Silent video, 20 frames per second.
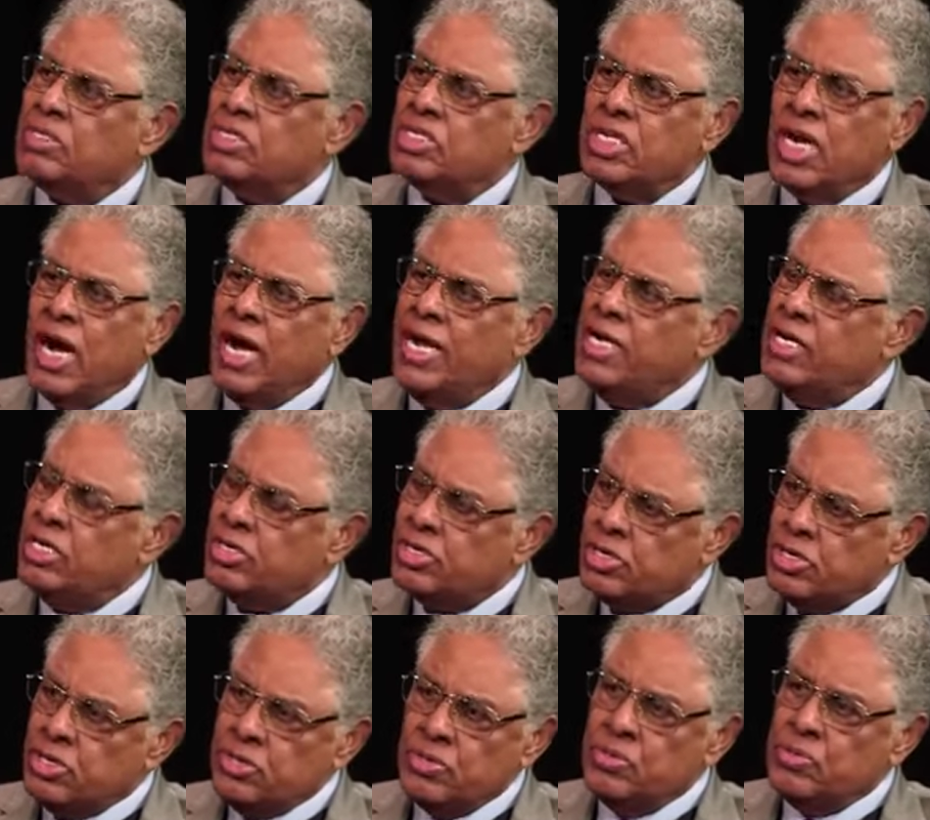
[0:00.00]
shining
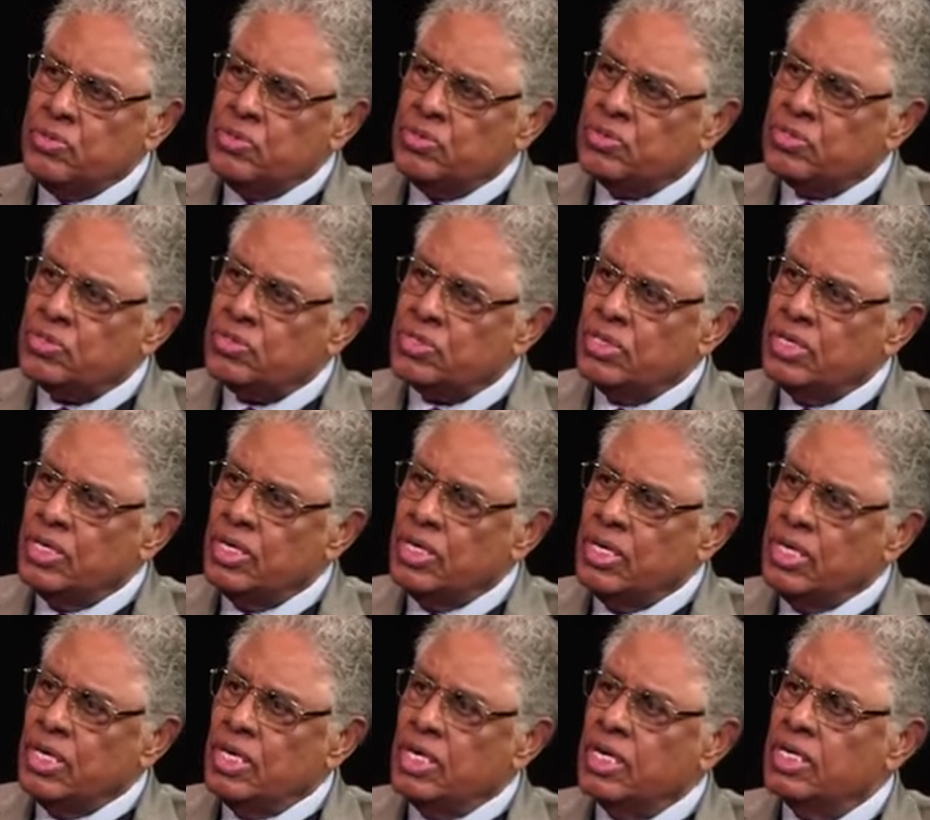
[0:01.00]
shoes
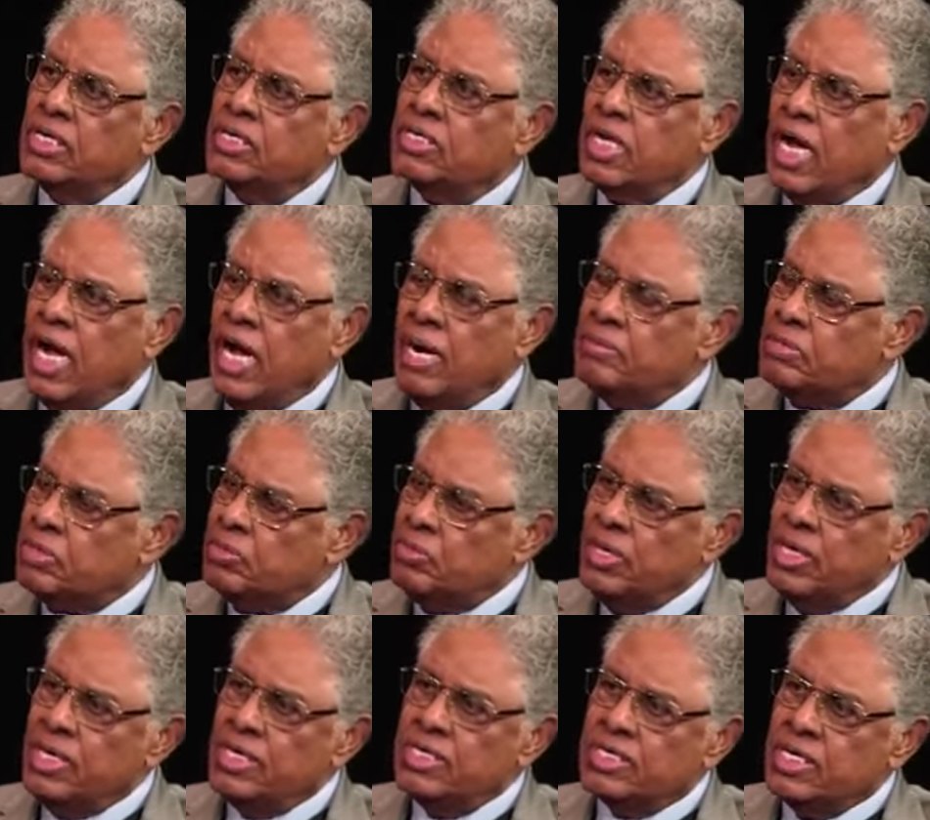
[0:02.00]
in Times
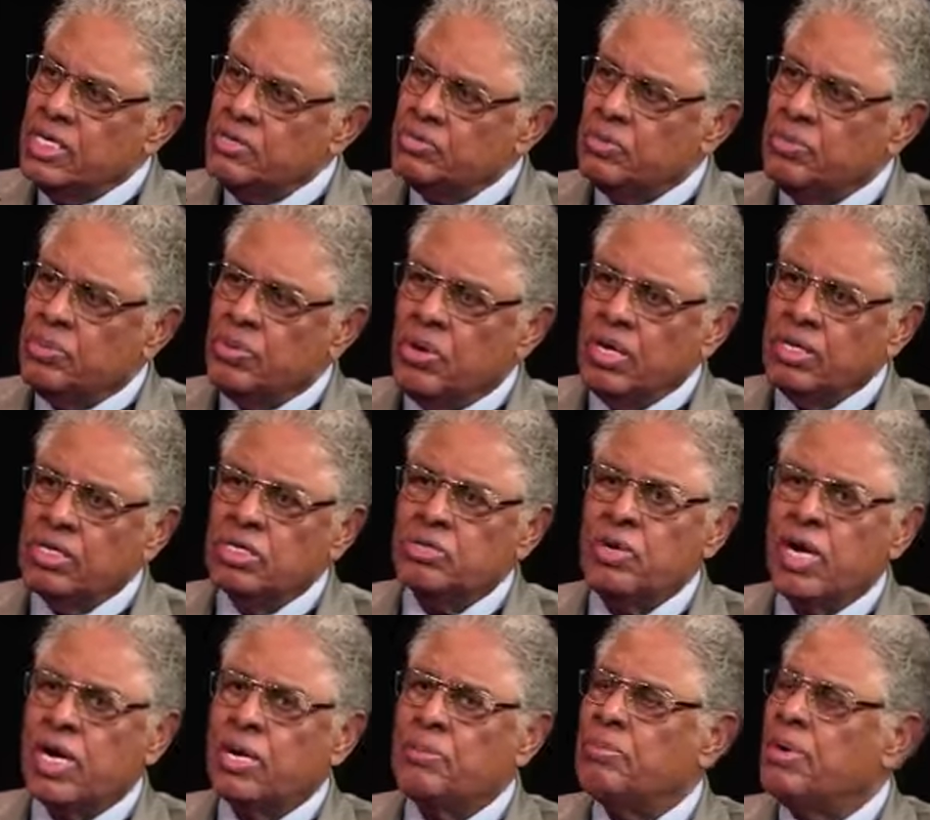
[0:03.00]
Square and Central Park to
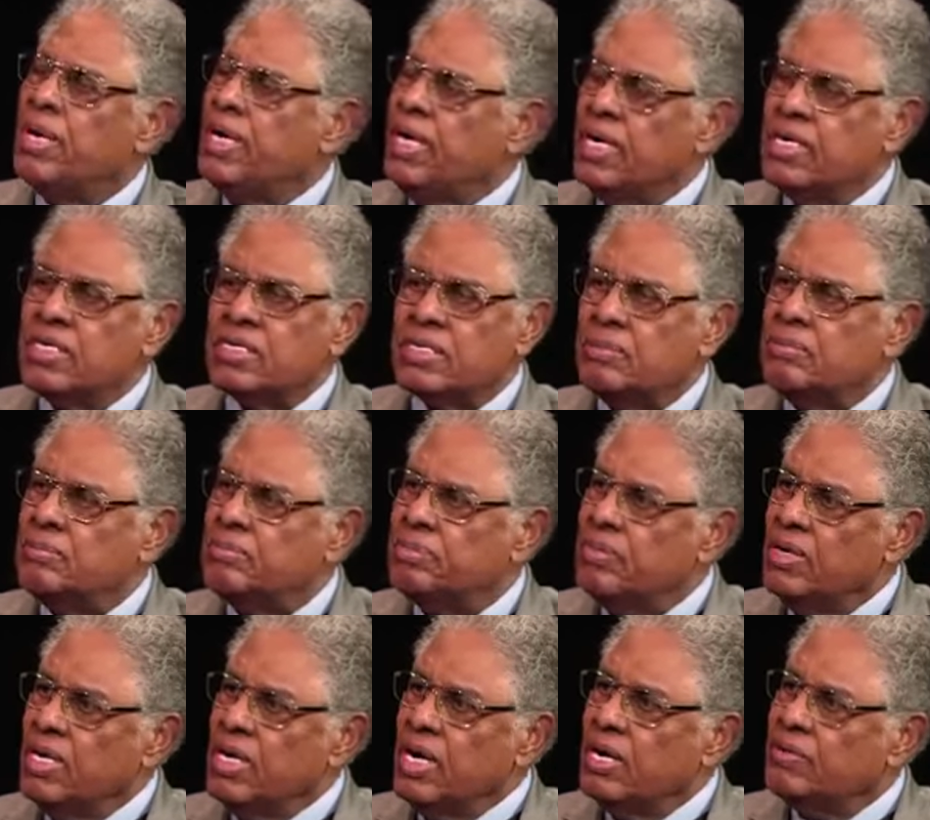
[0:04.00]
try to bring in
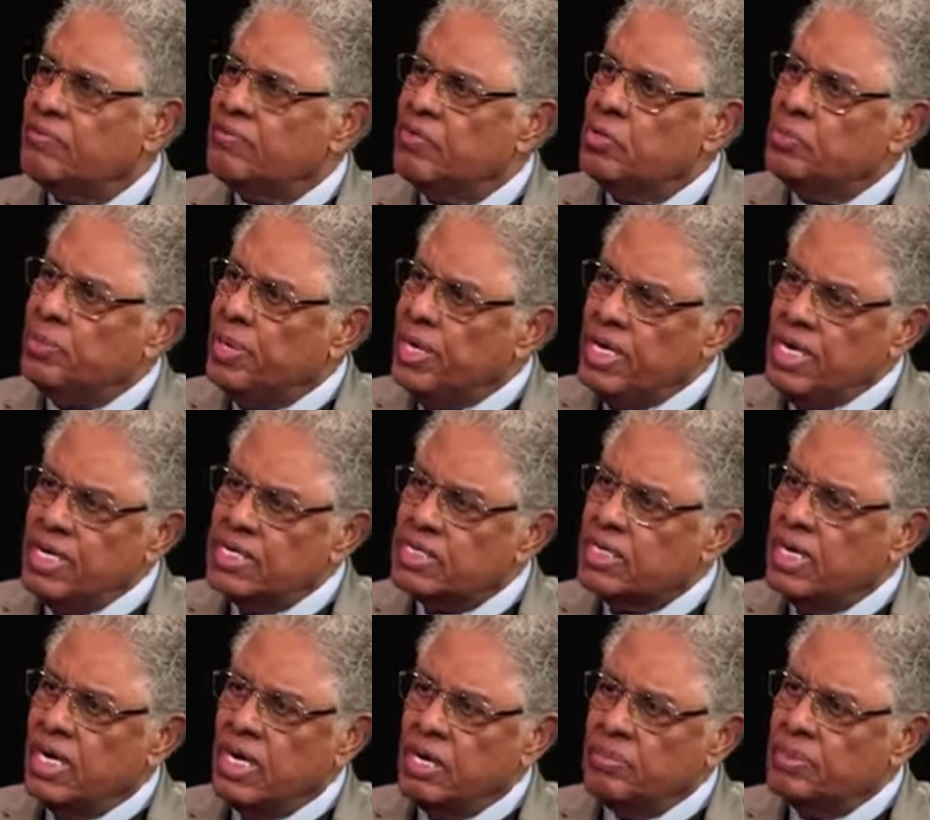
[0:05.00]
a few pennies
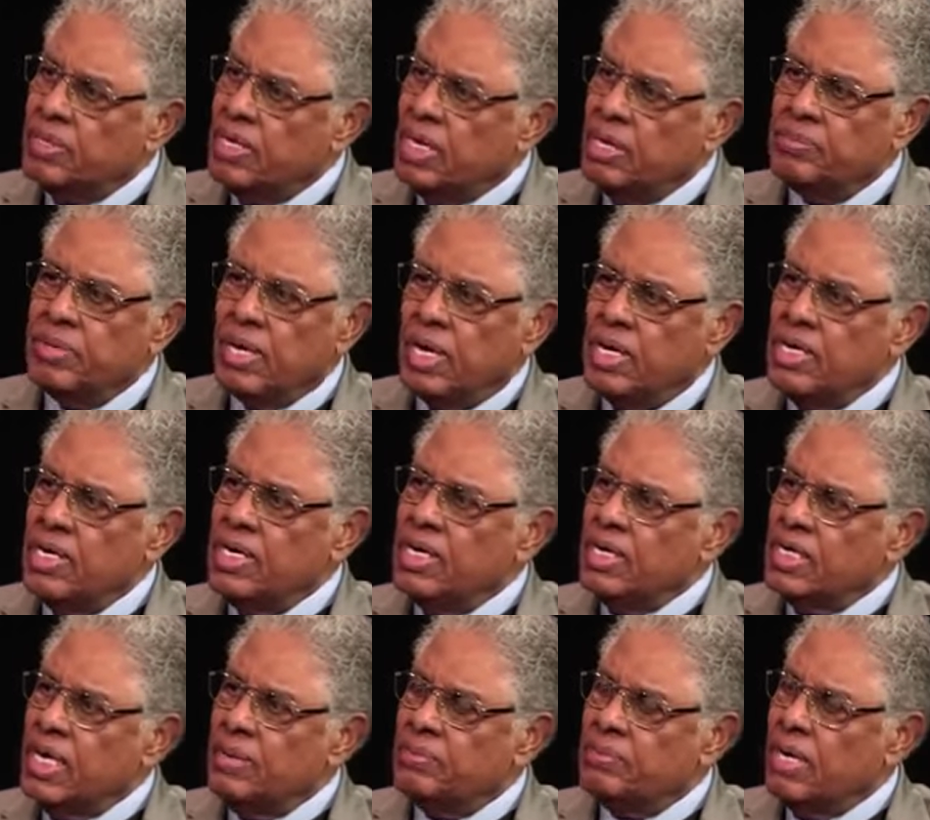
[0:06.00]
to help
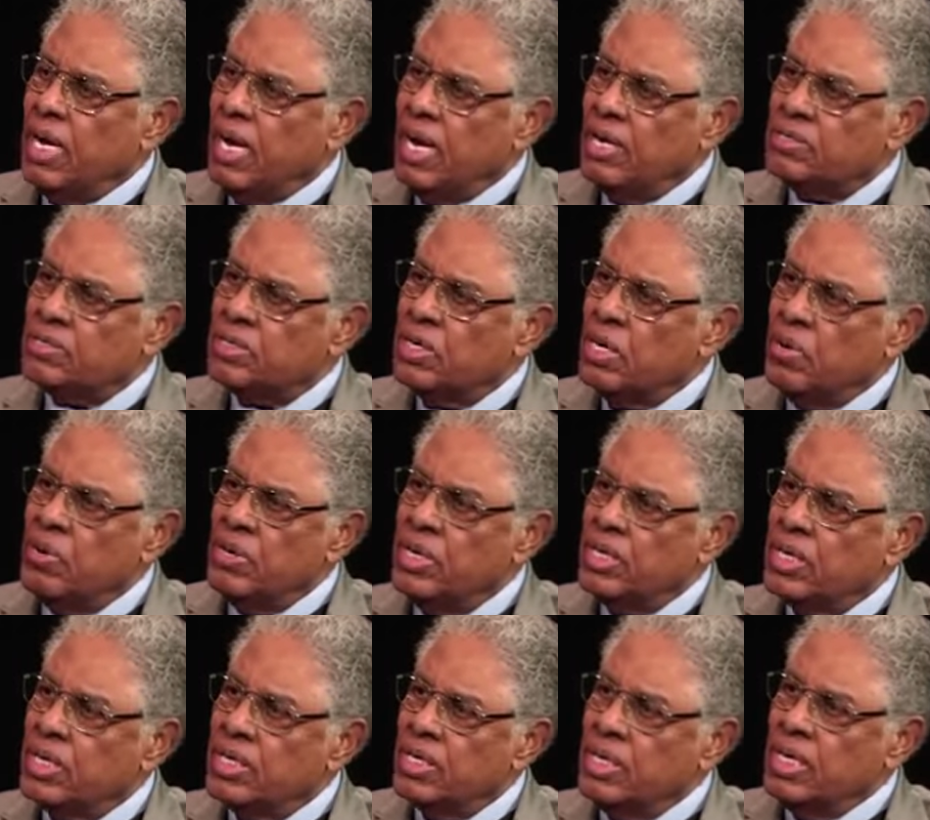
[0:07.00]
keep the house
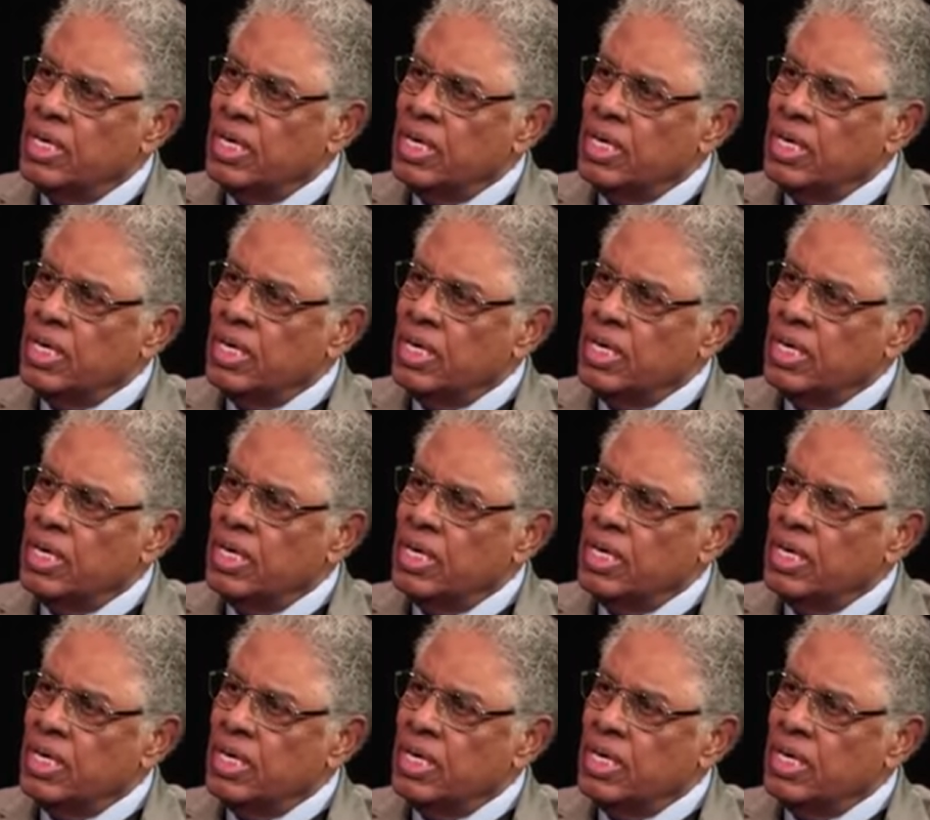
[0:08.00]
going.